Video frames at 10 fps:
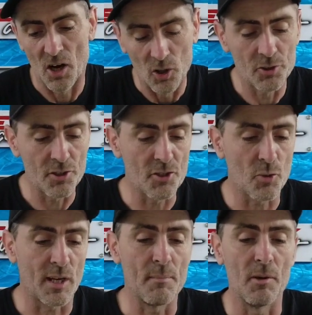
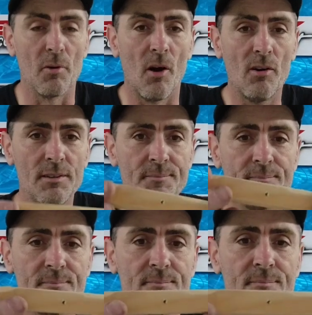120 mil long,
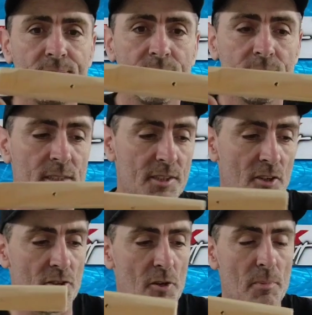
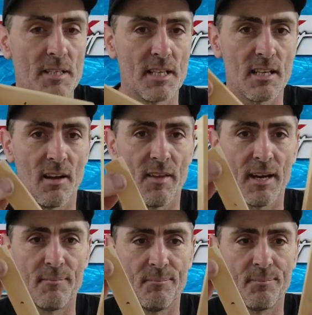so two pieces like
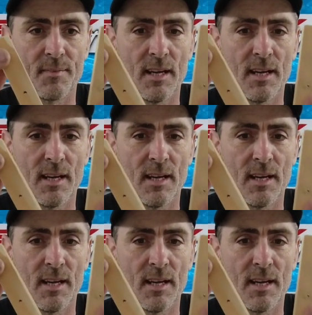that.